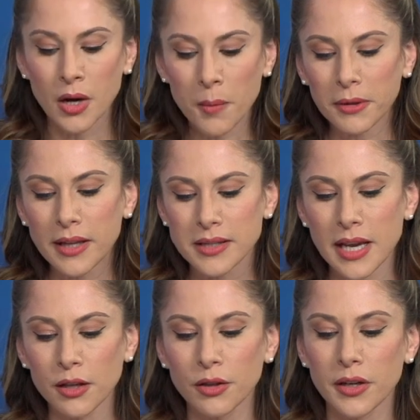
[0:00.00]
But let's
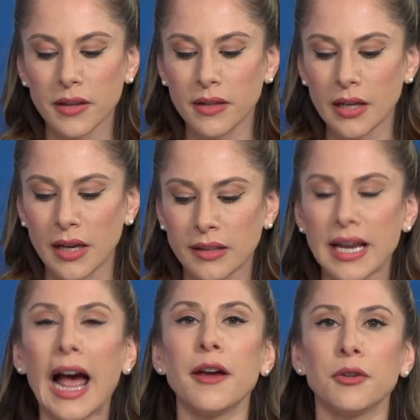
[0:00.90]
take a look at the
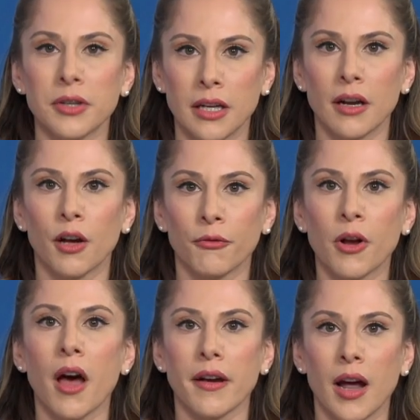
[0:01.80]
entirety of
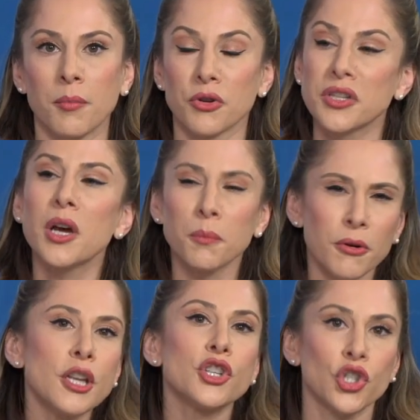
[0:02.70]
Gottheimer's
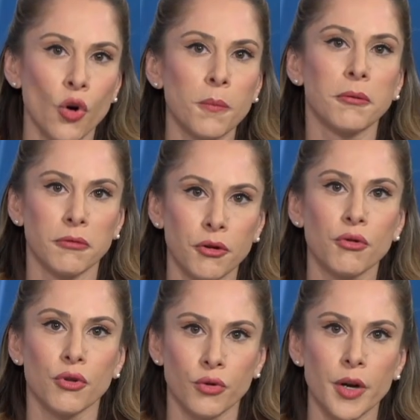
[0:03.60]
pretty short
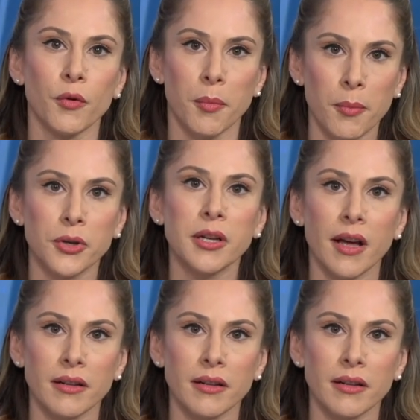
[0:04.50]
political career. Remember, he got